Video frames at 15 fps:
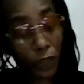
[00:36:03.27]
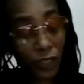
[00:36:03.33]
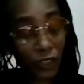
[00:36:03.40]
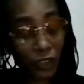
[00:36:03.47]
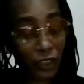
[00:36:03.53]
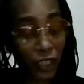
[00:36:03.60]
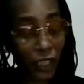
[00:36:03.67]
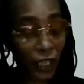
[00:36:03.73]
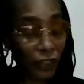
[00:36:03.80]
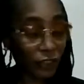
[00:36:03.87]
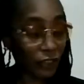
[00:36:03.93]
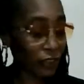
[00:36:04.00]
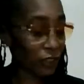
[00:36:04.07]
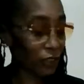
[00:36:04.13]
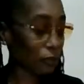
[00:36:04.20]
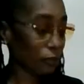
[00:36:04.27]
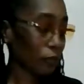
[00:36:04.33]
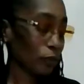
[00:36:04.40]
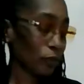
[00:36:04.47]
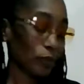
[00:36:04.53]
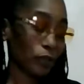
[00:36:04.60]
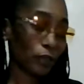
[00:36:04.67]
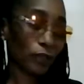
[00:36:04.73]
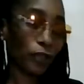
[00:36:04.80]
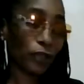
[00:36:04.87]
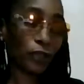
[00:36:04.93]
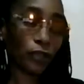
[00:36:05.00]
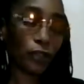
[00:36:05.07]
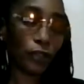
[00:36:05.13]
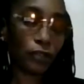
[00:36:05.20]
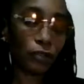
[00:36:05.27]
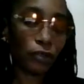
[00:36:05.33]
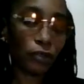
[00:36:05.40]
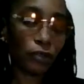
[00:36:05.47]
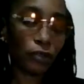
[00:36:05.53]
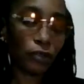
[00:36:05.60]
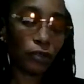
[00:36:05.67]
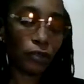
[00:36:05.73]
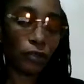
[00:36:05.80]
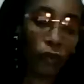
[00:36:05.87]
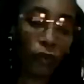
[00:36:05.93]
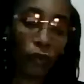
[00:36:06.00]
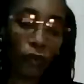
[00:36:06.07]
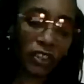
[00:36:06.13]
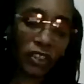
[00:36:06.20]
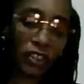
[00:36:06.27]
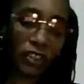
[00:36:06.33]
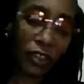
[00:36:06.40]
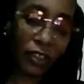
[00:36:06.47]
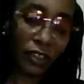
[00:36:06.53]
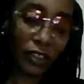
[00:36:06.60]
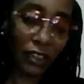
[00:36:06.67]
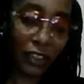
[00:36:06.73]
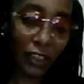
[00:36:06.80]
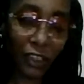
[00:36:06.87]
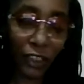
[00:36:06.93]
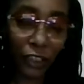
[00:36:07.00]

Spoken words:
how it just is looking. You're definitely a grandchild of the sun.